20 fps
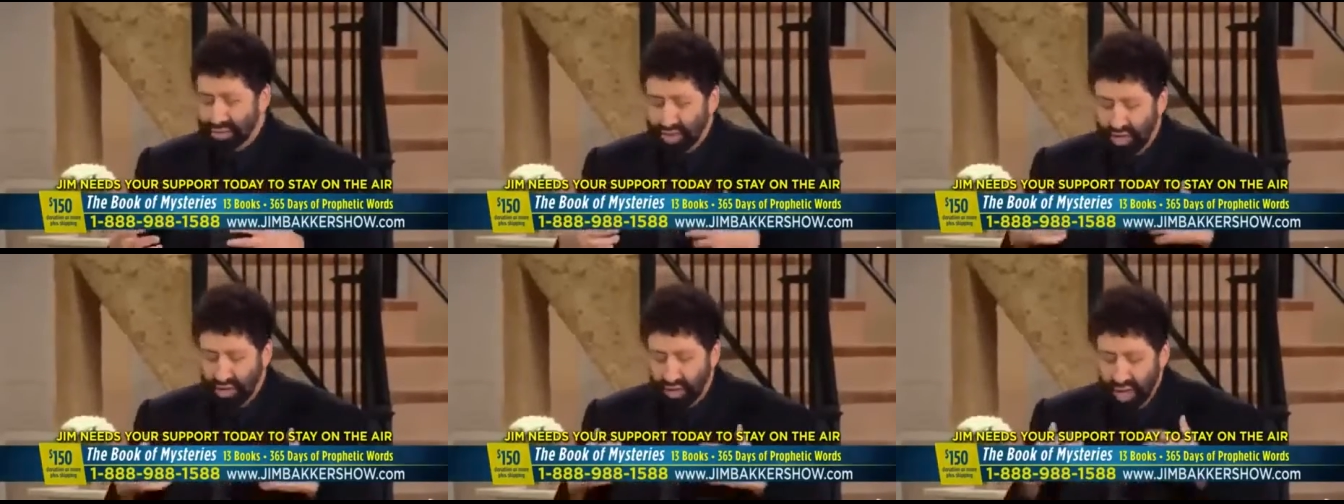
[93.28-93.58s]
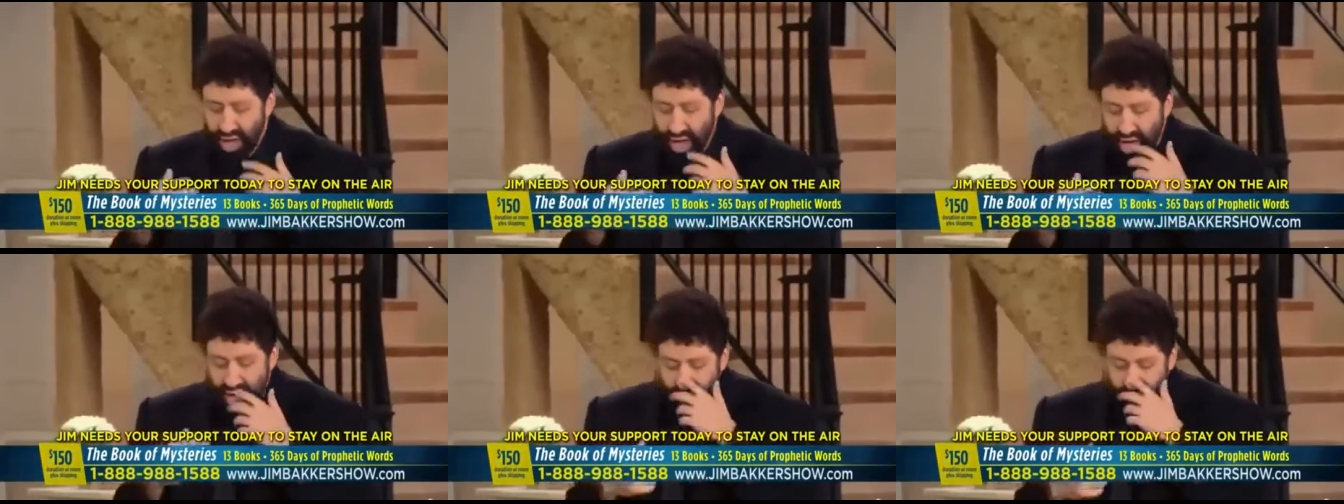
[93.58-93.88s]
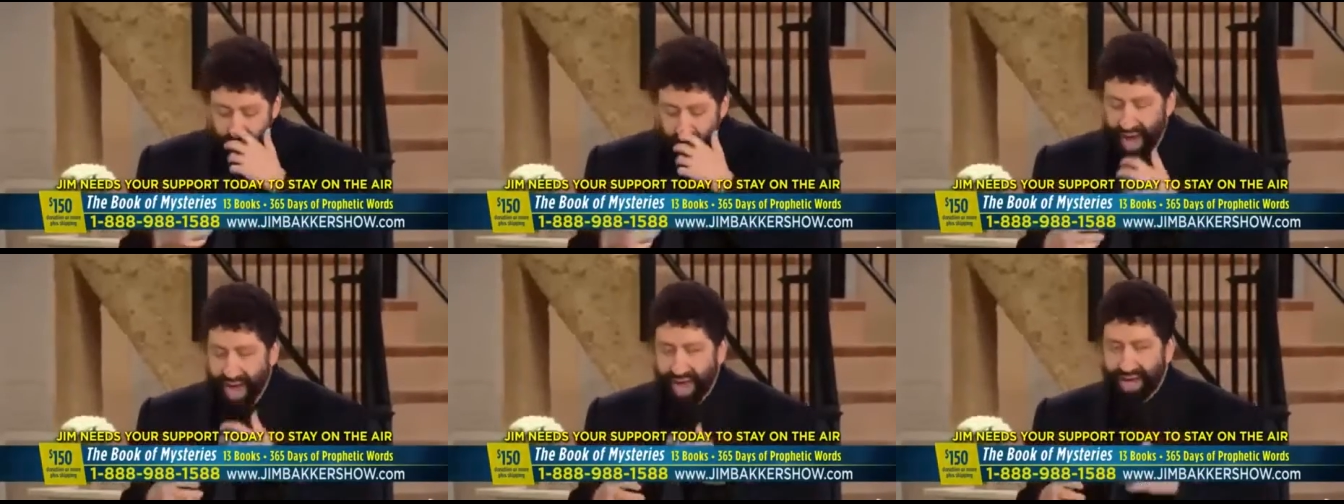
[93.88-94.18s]
was, you
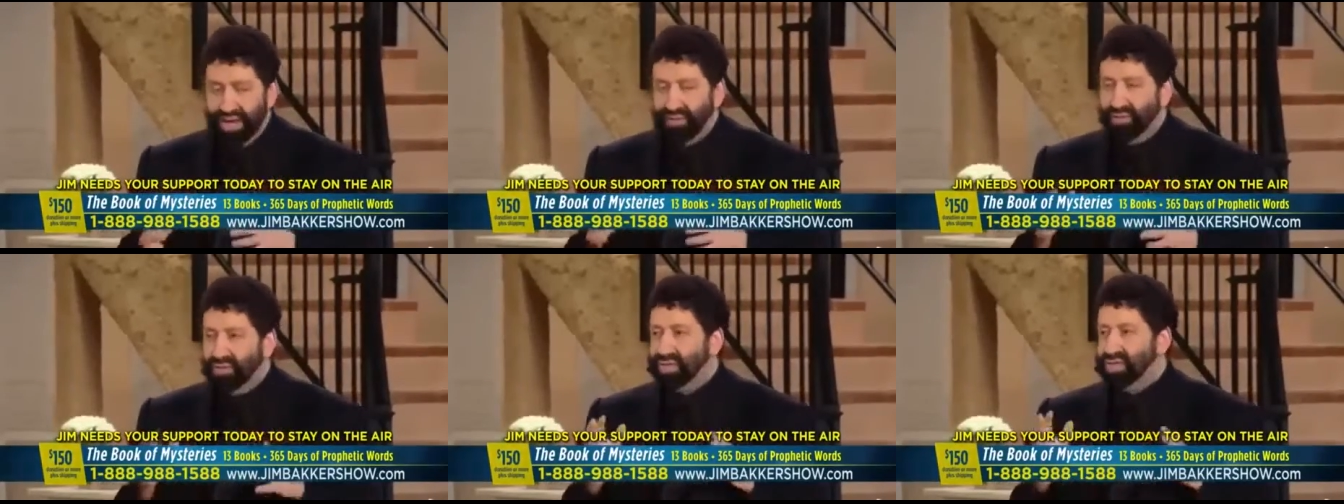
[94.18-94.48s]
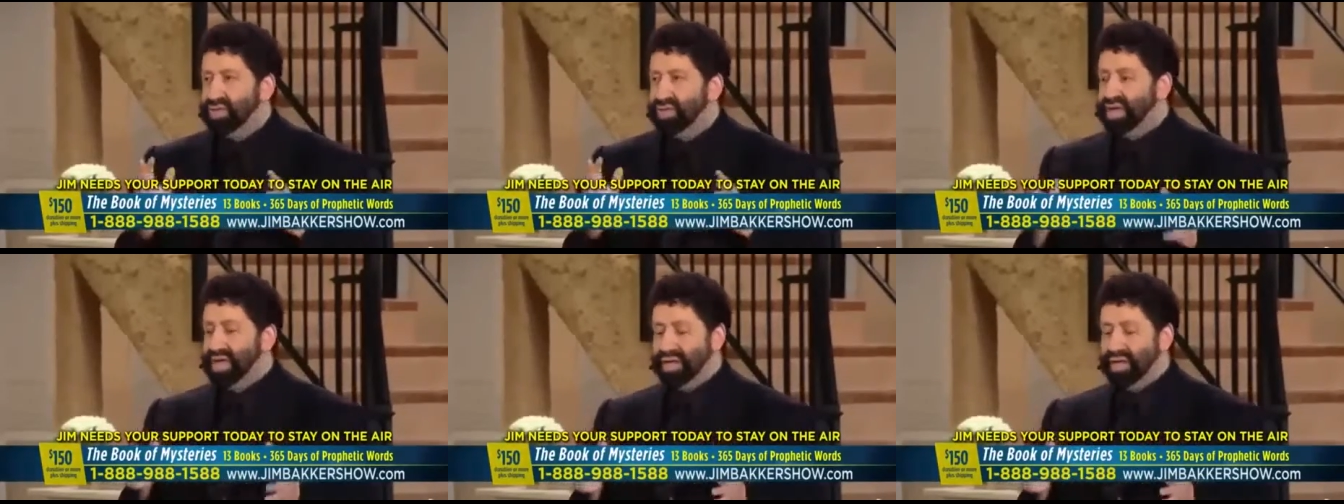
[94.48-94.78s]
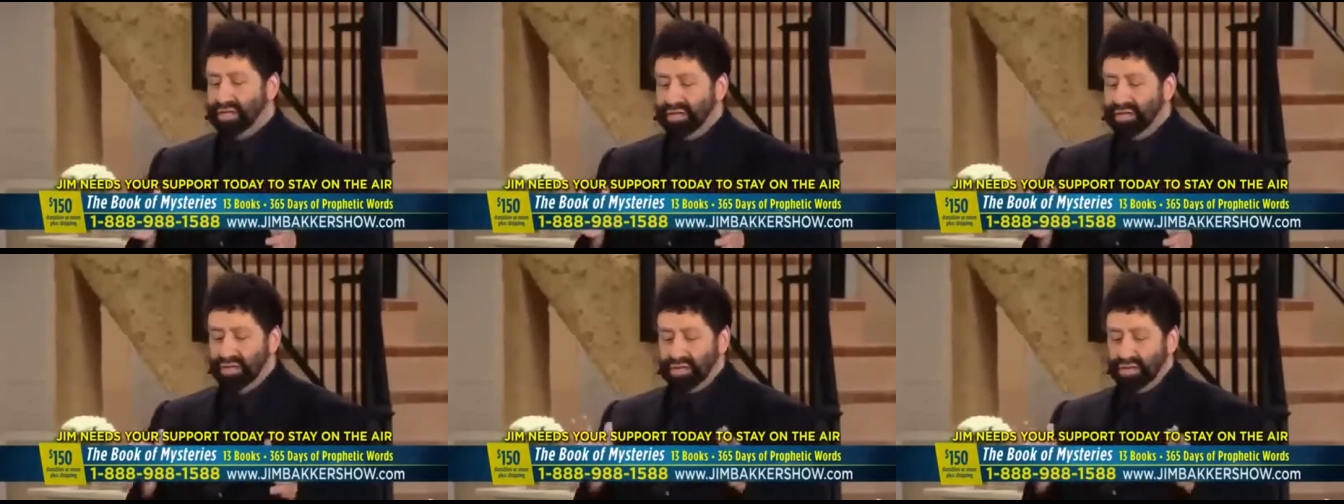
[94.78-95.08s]
know, and he was
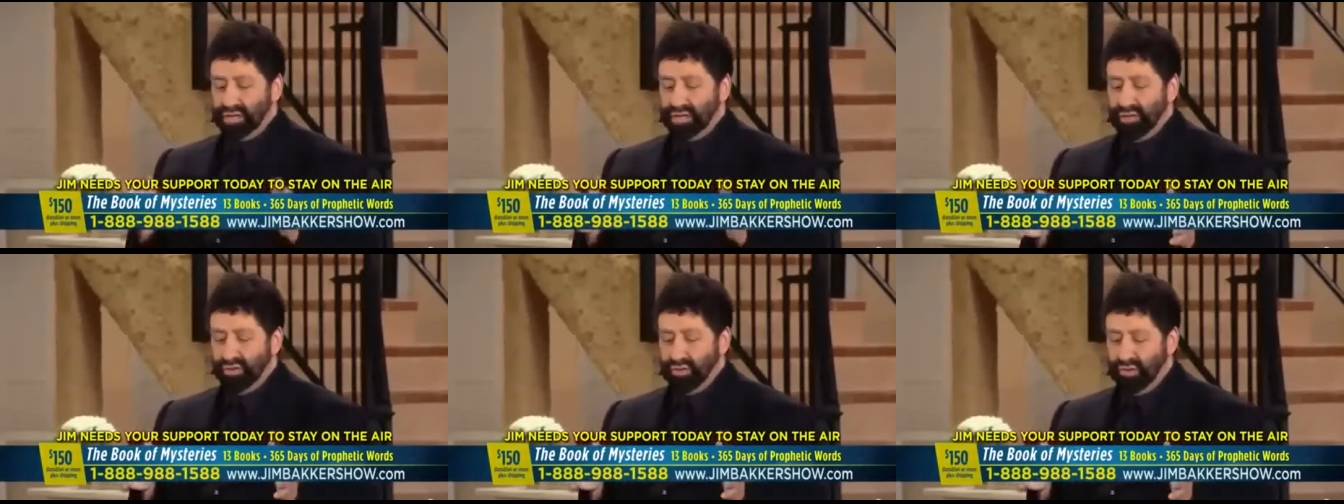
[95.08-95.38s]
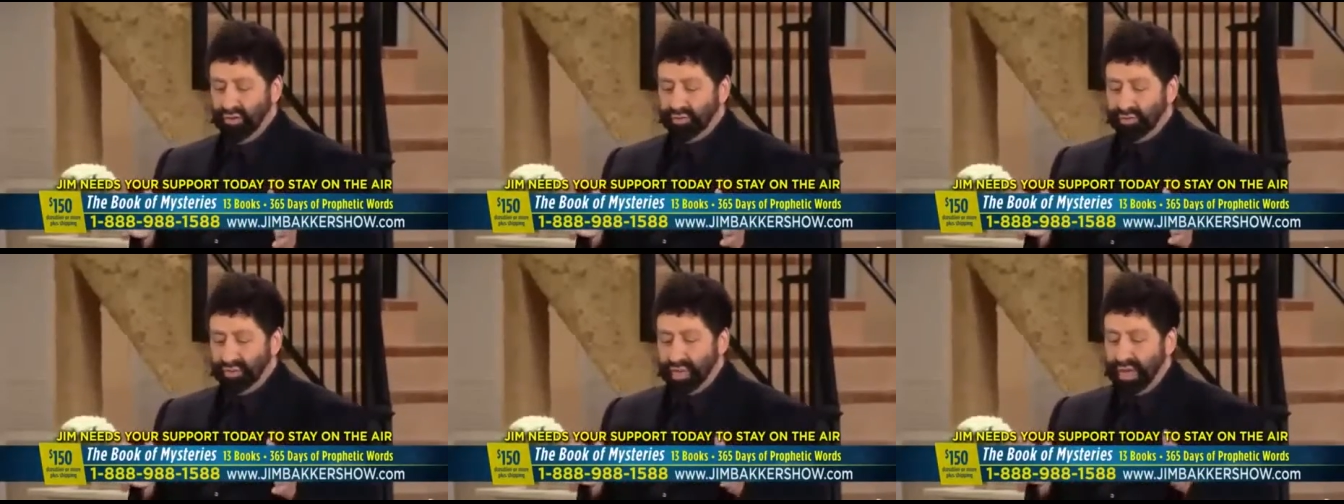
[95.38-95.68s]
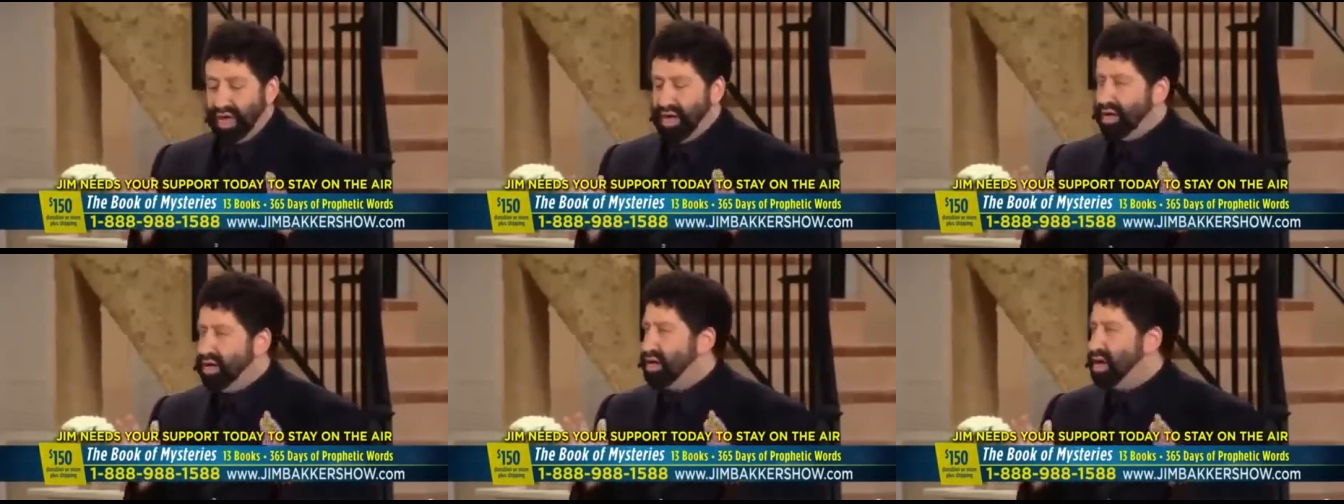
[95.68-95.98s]
linked to
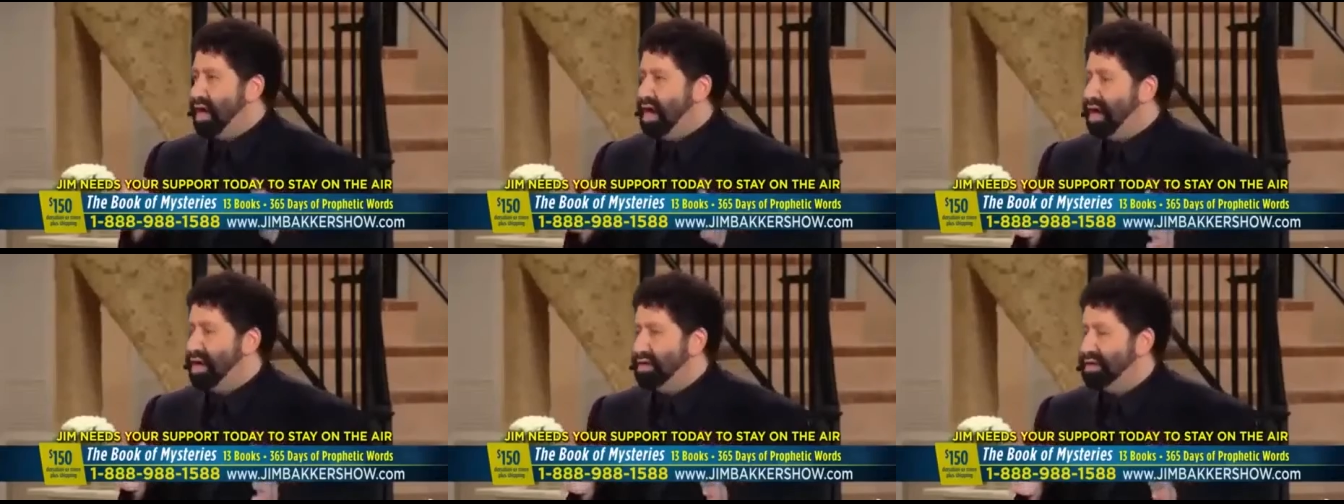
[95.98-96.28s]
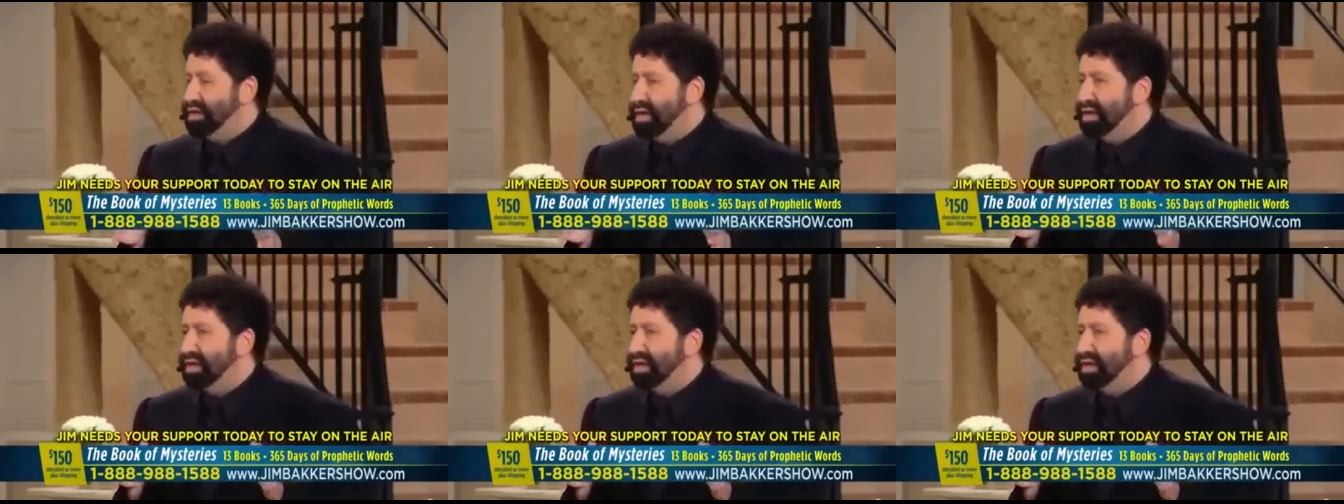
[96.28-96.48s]
a god,